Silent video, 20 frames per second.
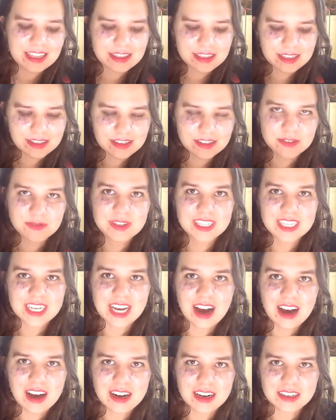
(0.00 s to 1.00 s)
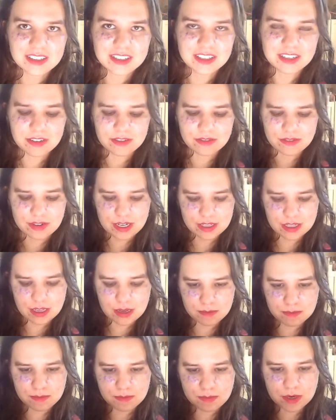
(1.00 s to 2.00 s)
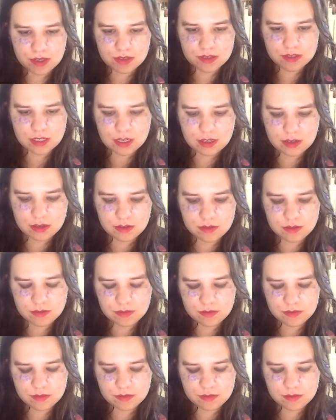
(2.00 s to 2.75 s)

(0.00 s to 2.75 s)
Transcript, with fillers: this is really hard to find that person.